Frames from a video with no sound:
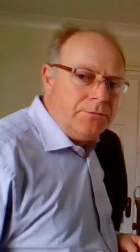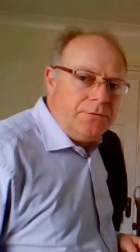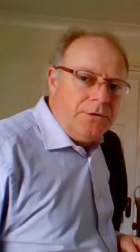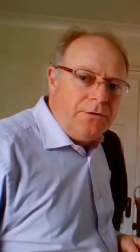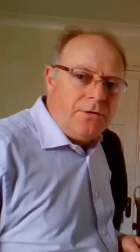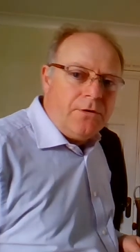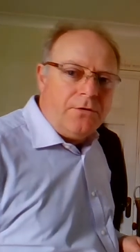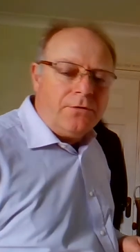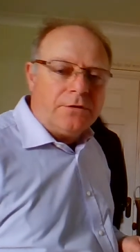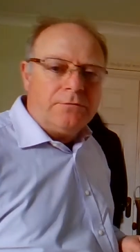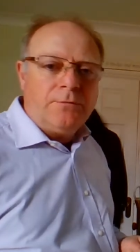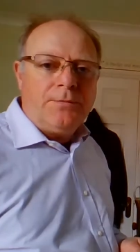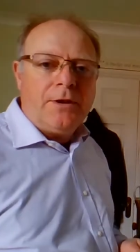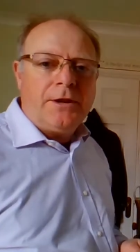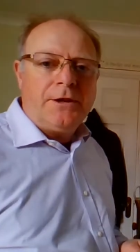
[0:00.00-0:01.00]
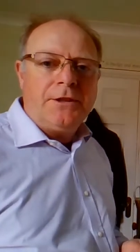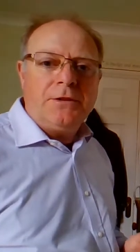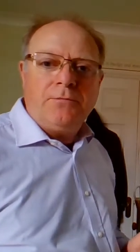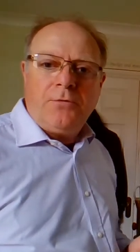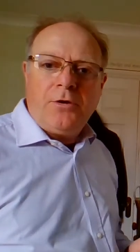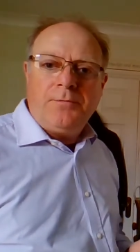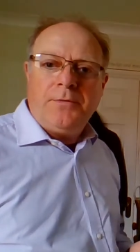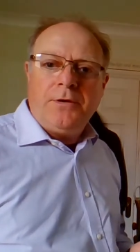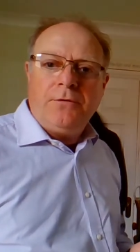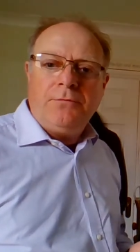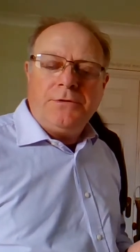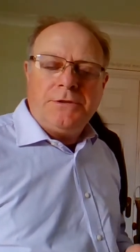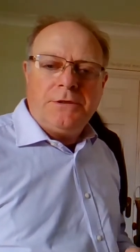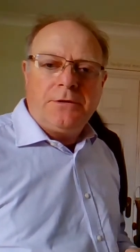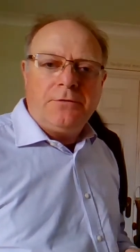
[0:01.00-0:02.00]
to a new course we're planning at the moment,
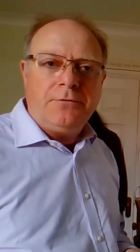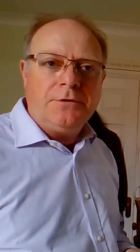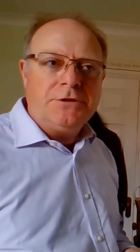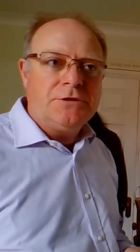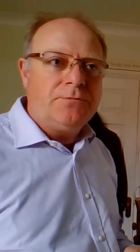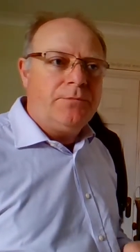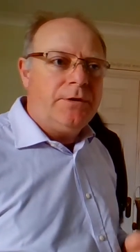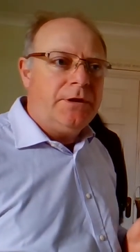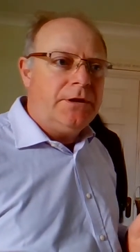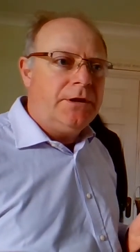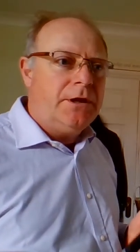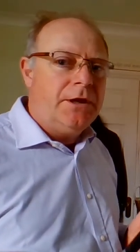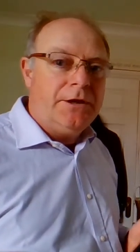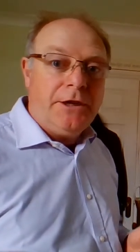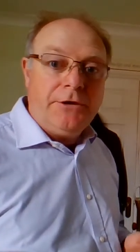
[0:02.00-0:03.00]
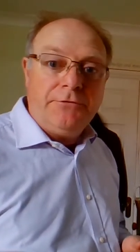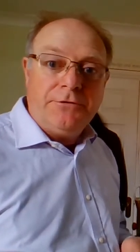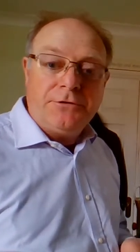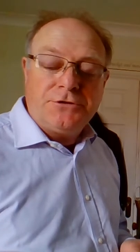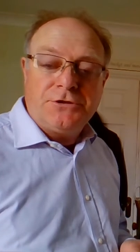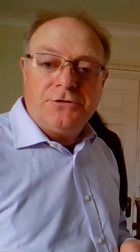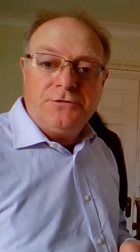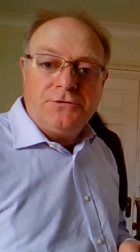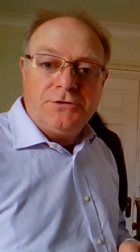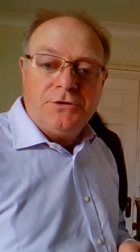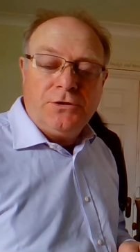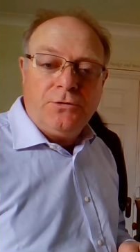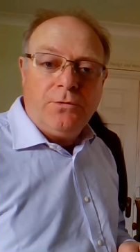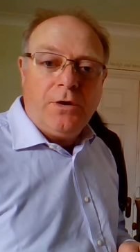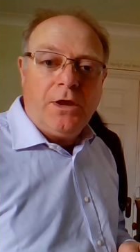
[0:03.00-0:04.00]
which is going to be an introduction
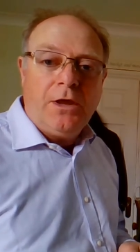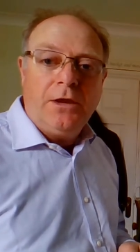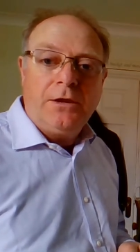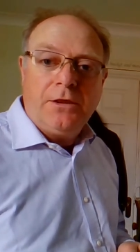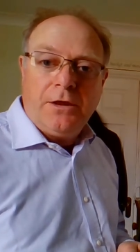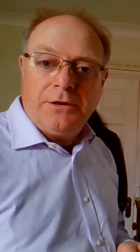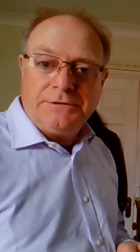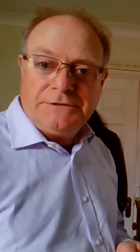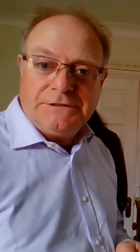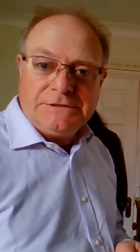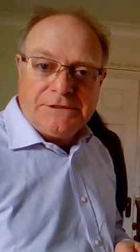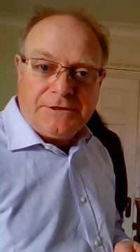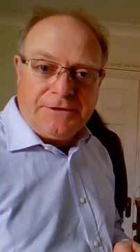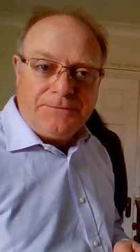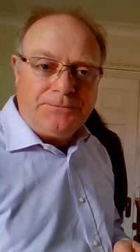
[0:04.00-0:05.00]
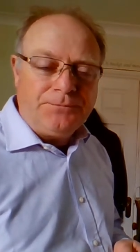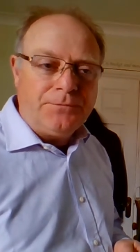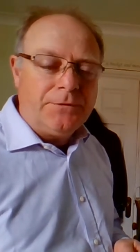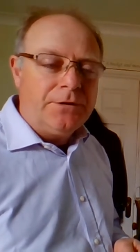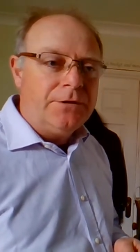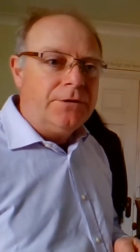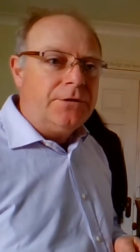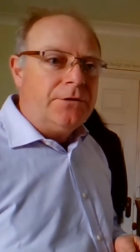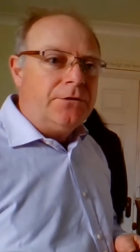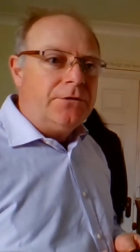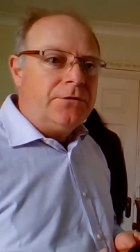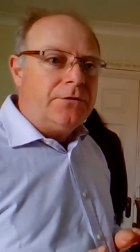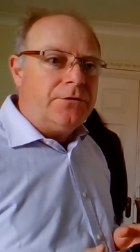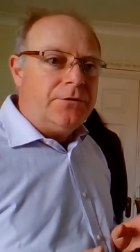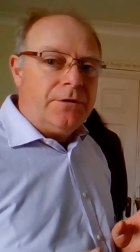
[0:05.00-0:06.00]
to garden design.
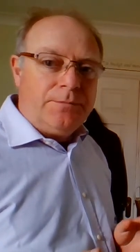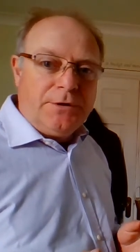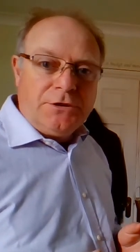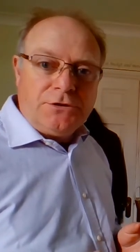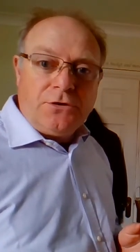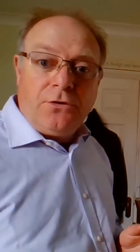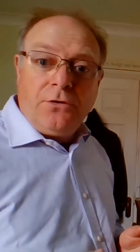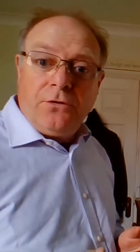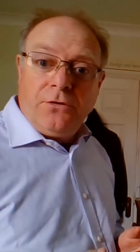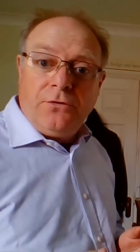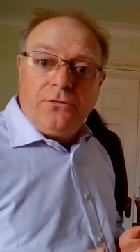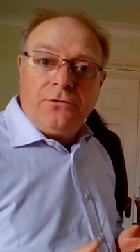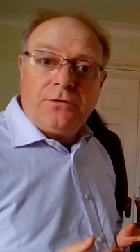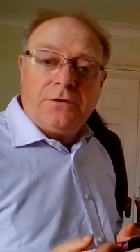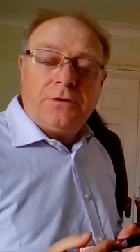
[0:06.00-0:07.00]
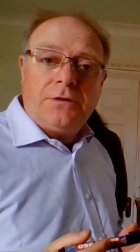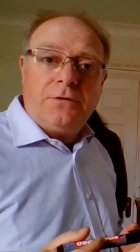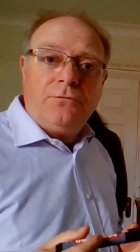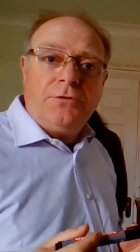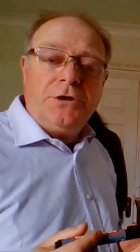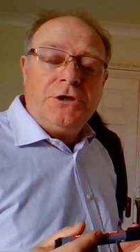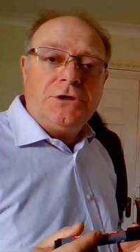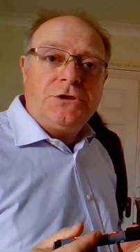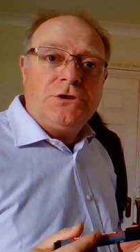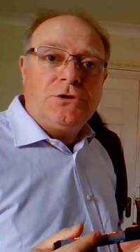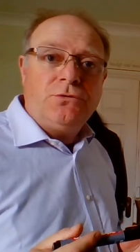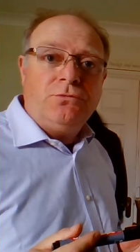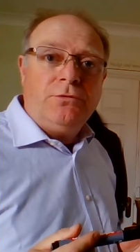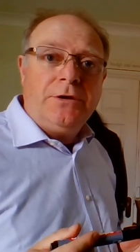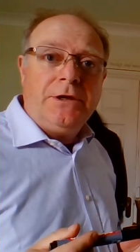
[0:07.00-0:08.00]
So it'll be a short course
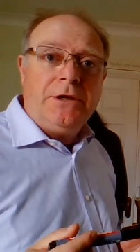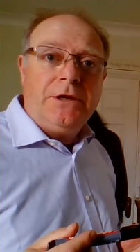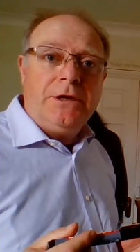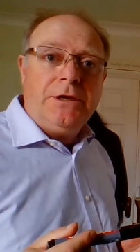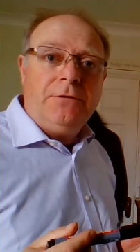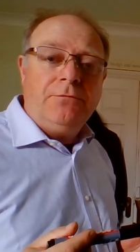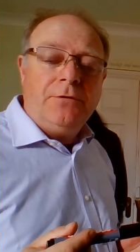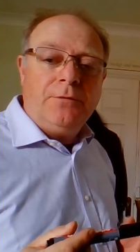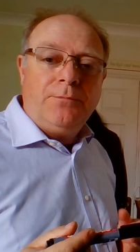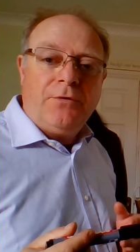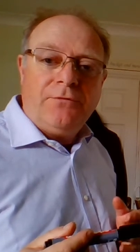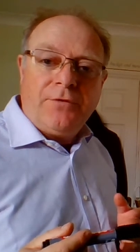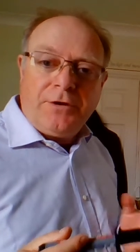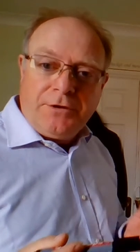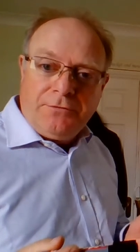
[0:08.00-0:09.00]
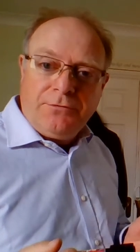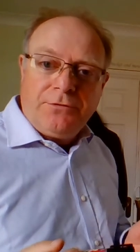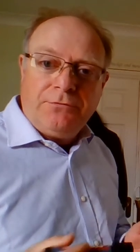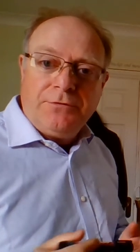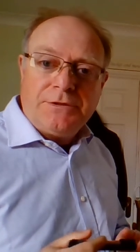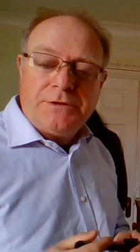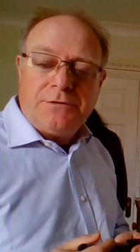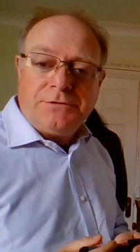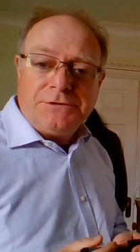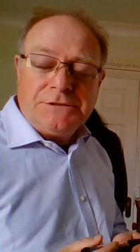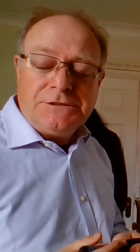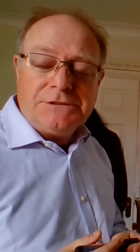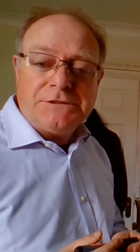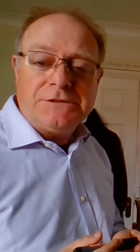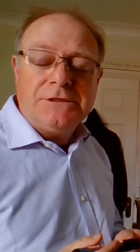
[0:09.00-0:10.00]
which we will provide you with the
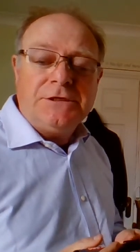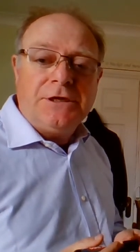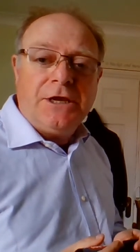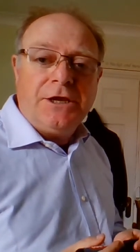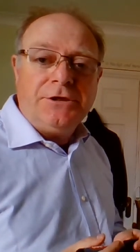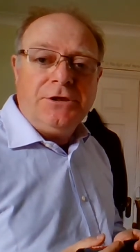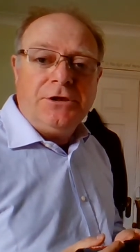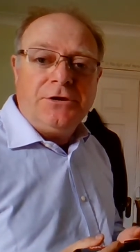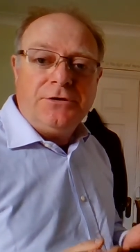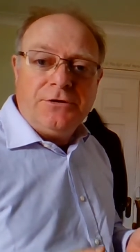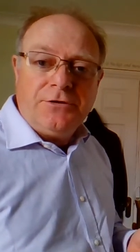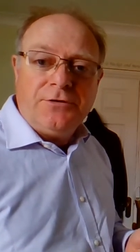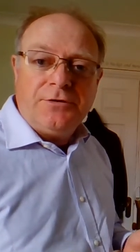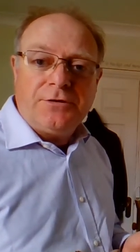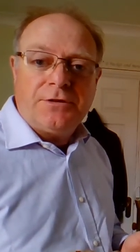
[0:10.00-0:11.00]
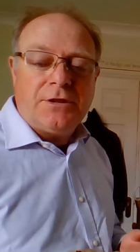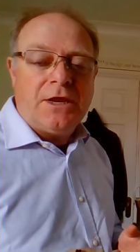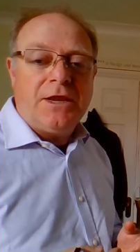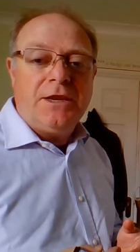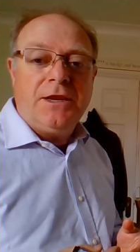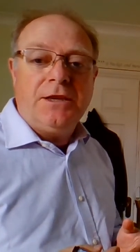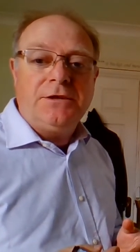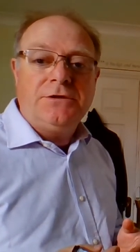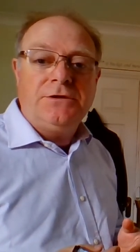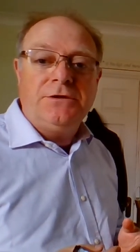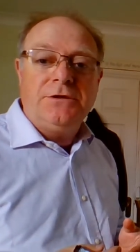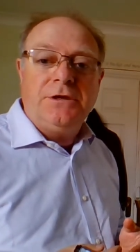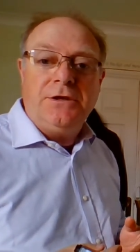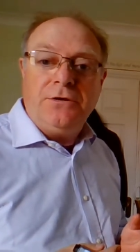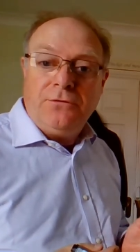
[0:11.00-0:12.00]
resources, and you can do this
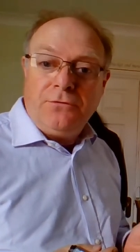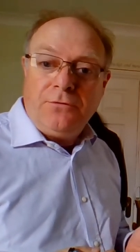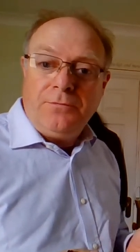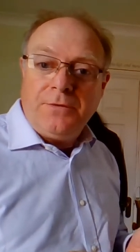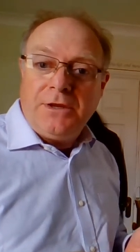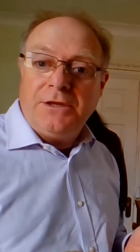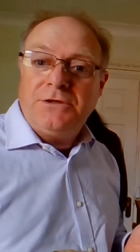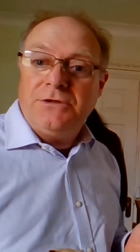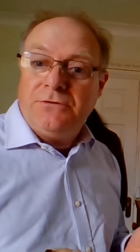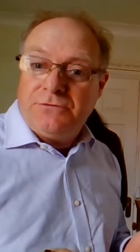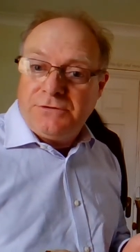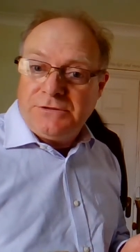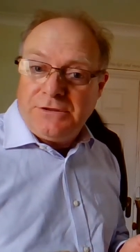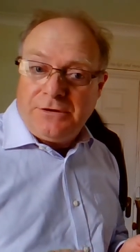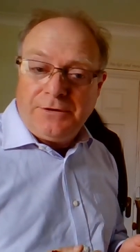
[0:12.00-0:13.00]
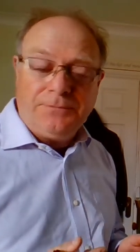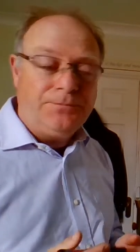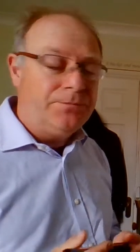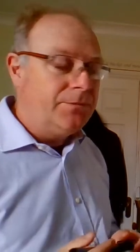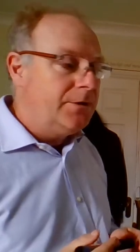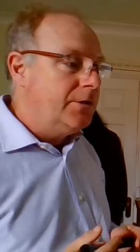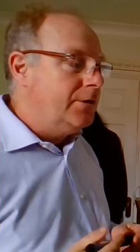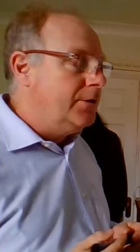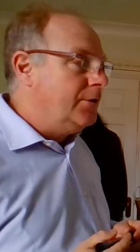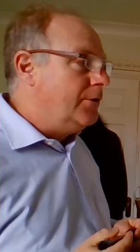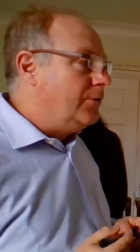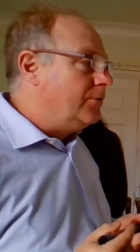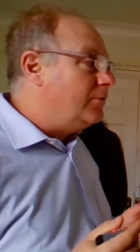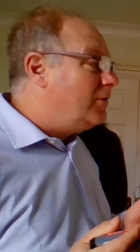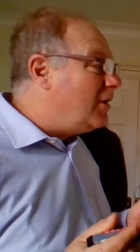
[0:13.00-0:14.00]
in home at your own time.
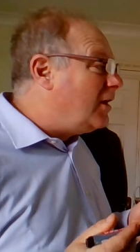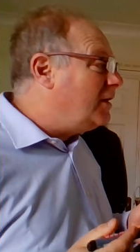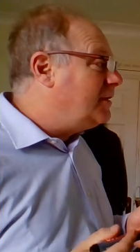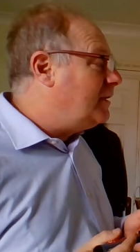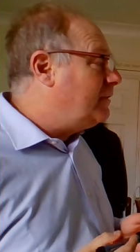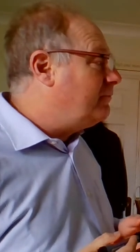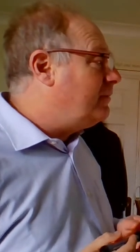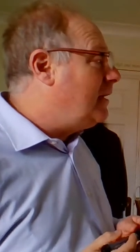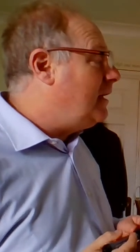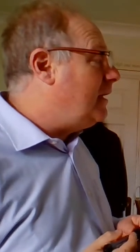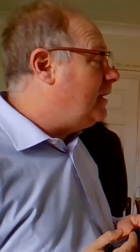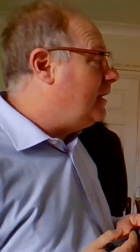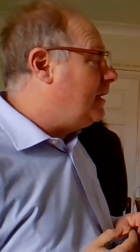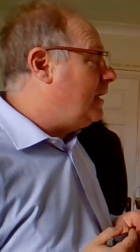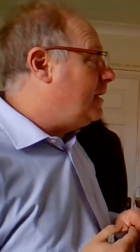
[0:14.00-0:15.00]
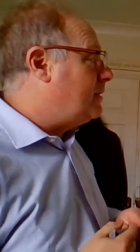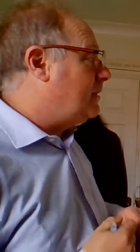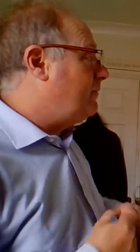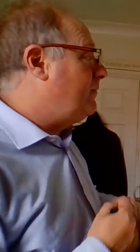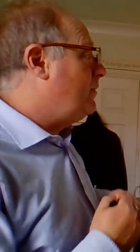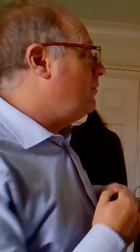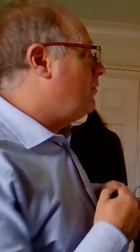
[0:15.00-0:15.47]
So the idea really is, if